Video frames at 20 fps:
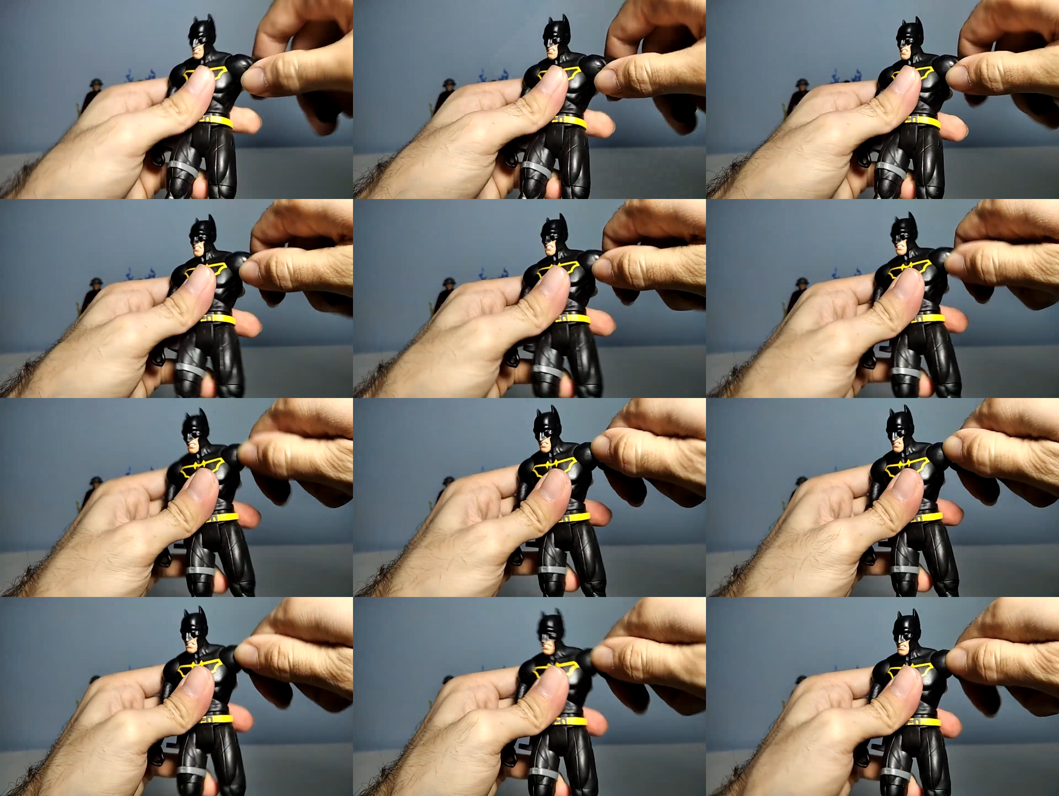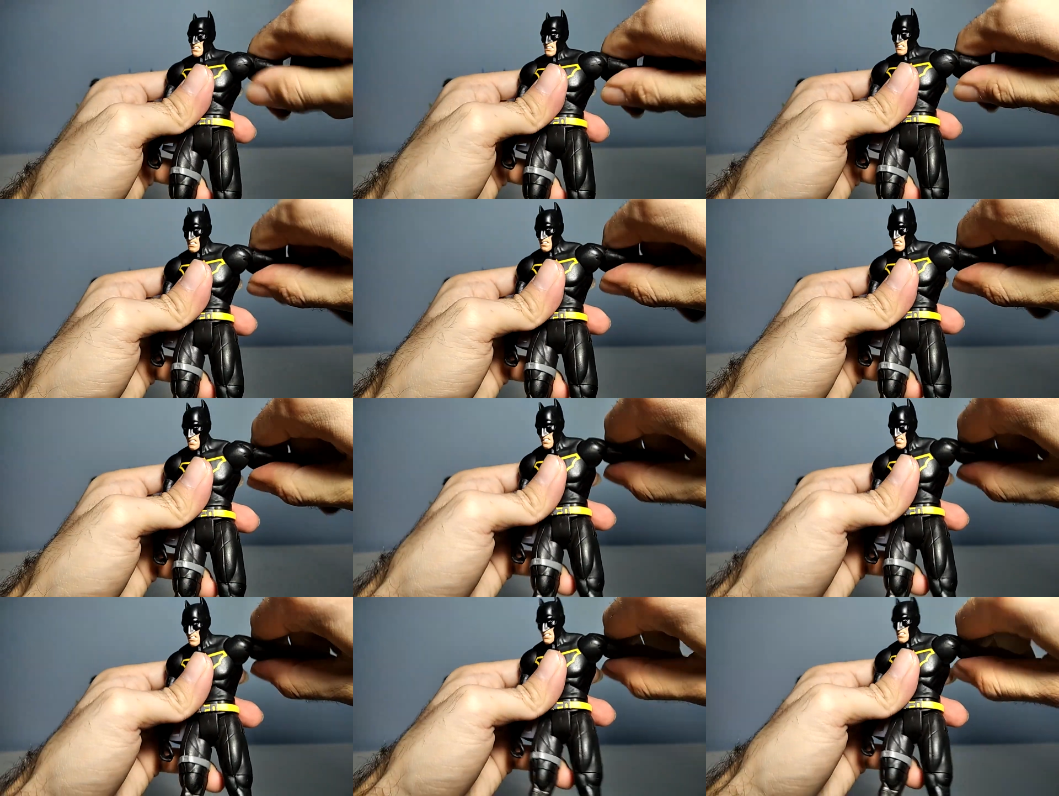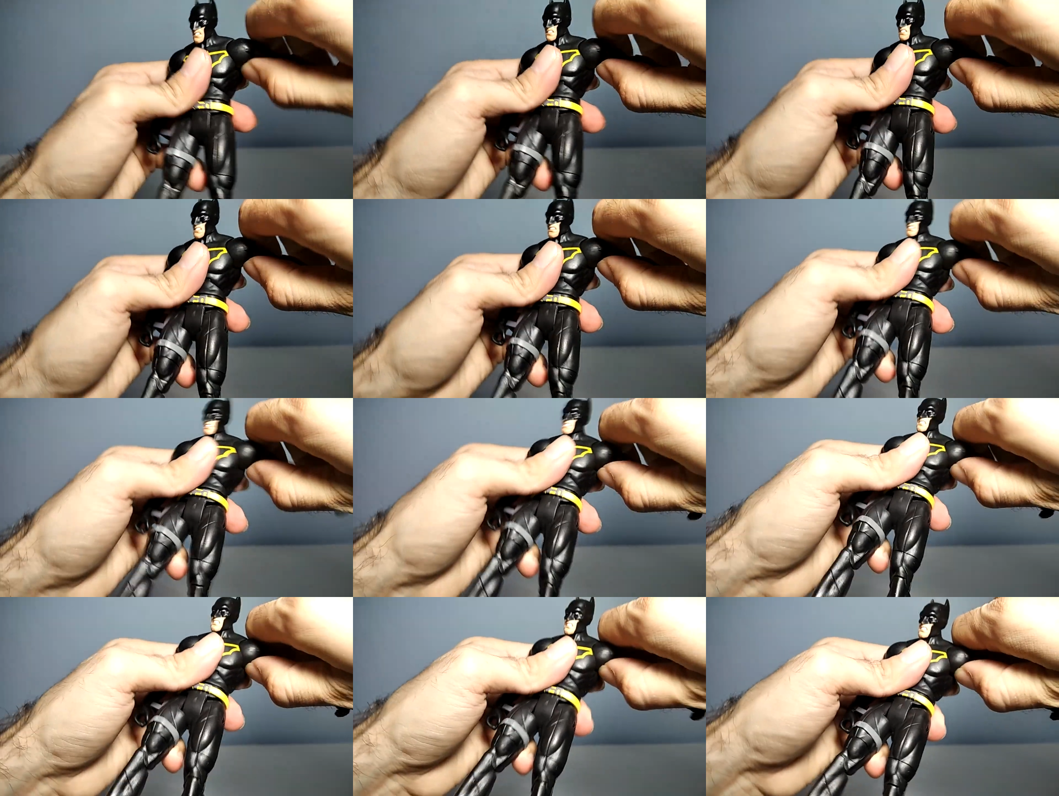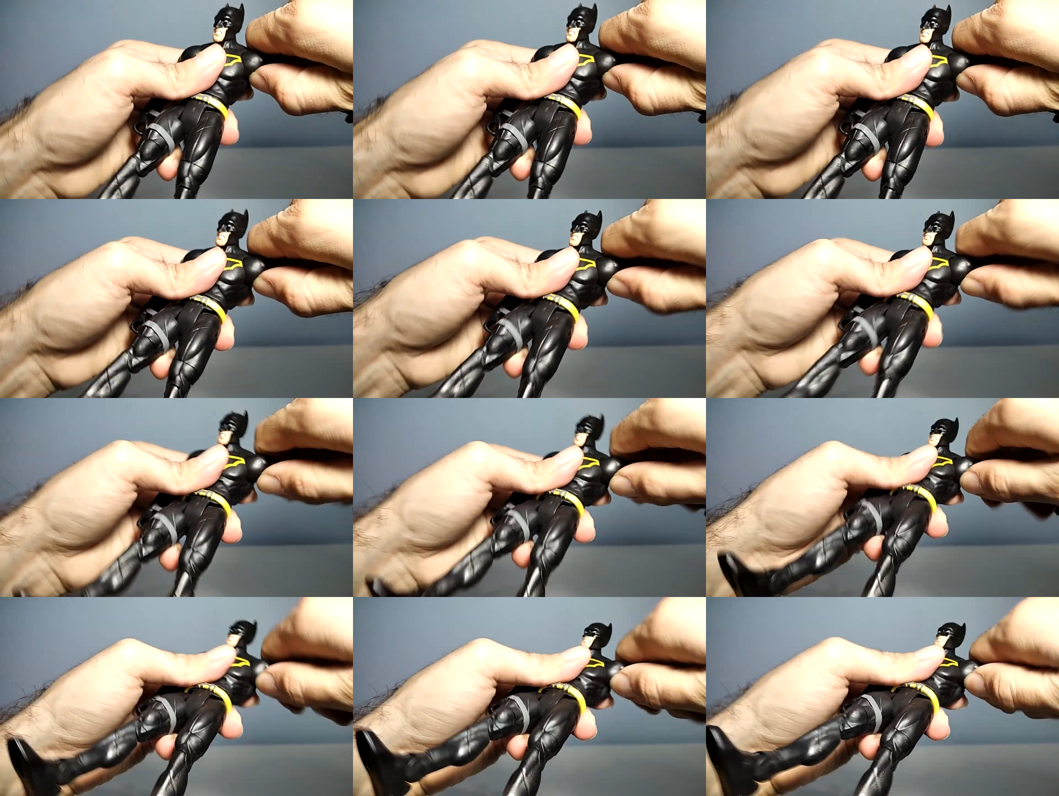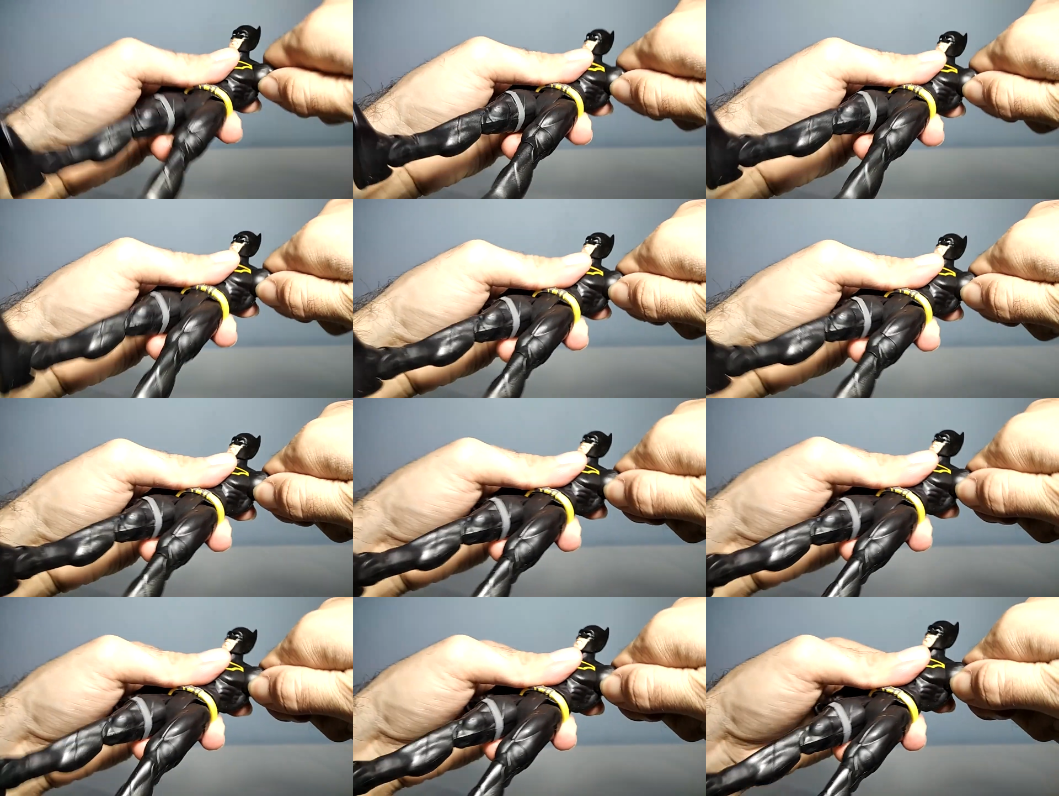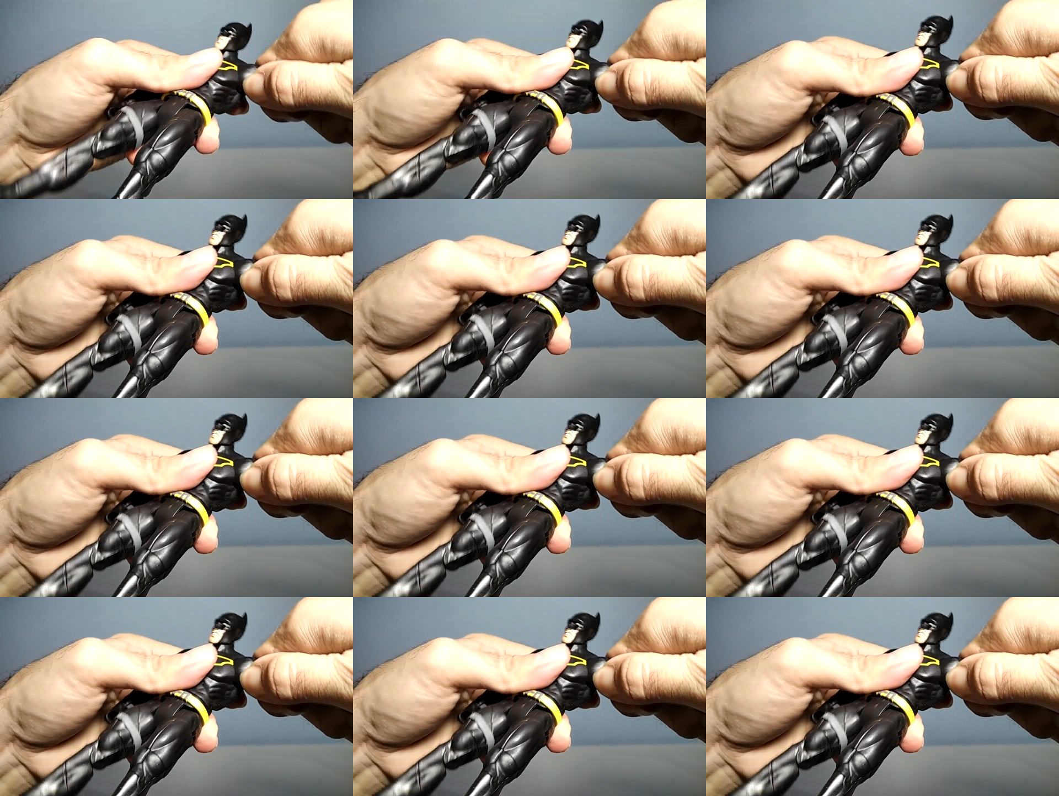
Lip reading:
[unreadable: no face in view]